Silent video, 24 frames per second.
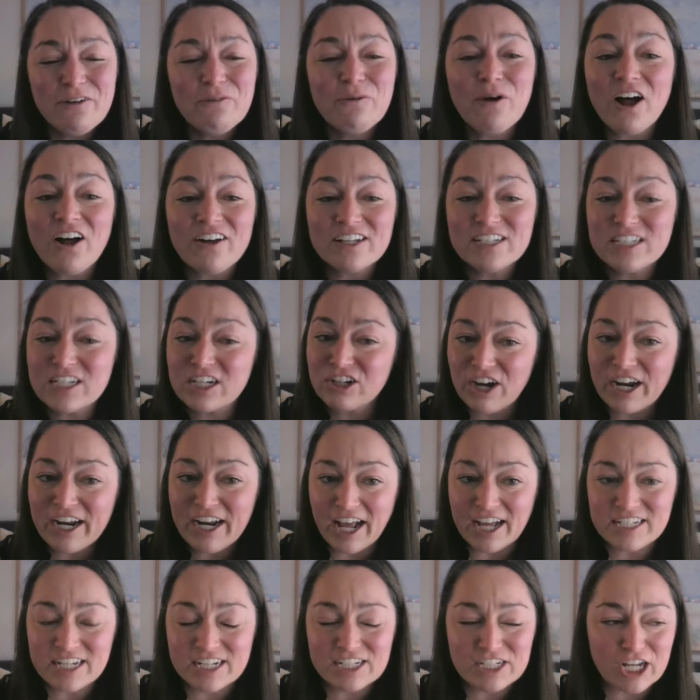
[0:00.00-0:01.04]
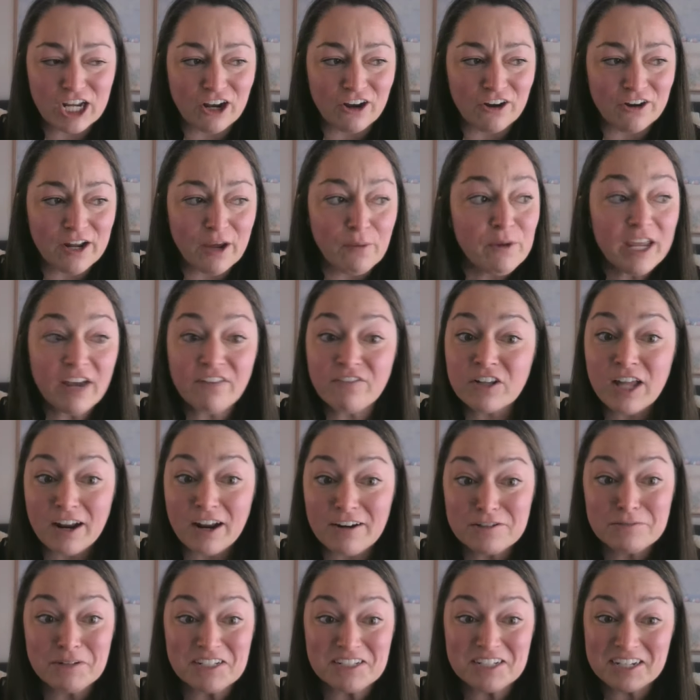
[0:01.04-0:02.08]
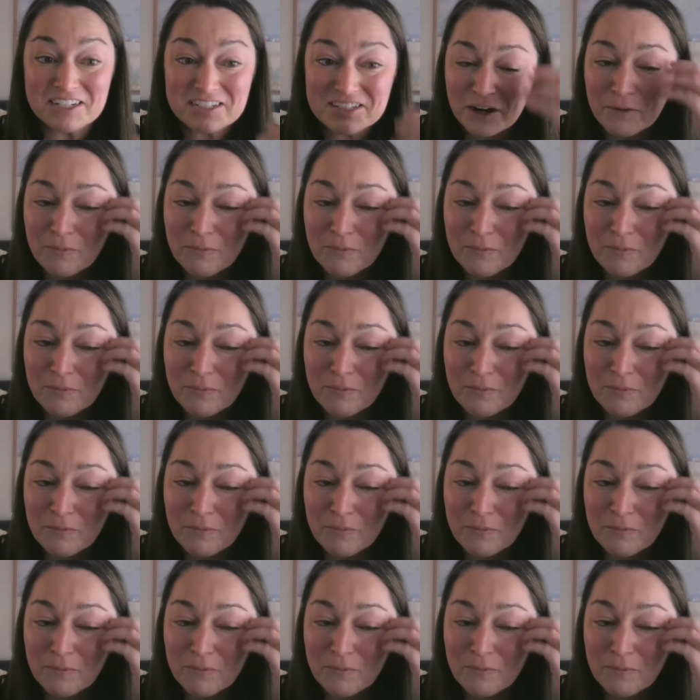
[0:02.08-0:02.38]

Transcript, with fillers: well, it's a great asset to own. And we have a lot of SpaceX in